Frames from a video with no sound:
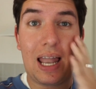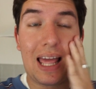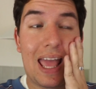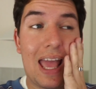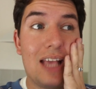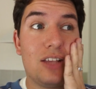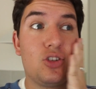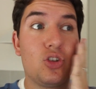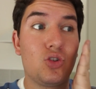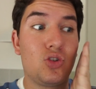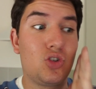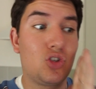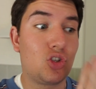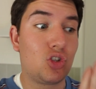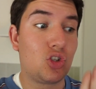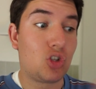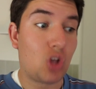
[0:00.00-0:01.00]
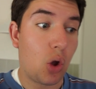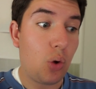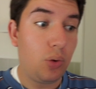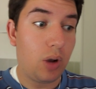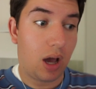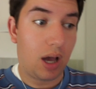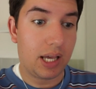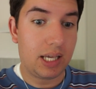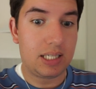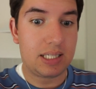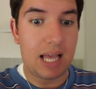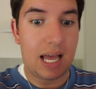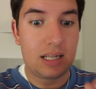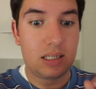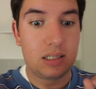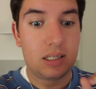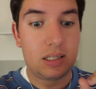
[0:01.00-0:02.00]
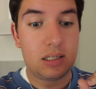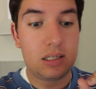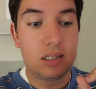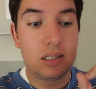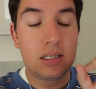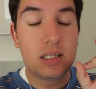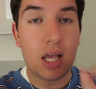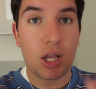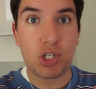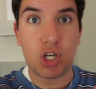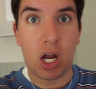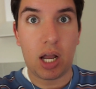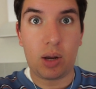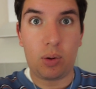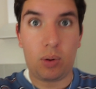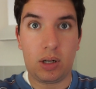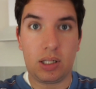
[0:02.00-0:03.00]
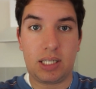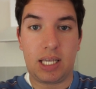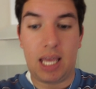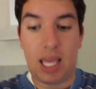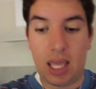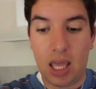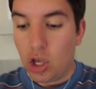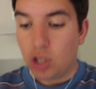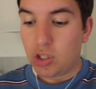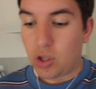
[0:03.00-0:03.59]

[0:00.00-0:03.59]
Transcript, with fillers: Like it is so nice and such high quality.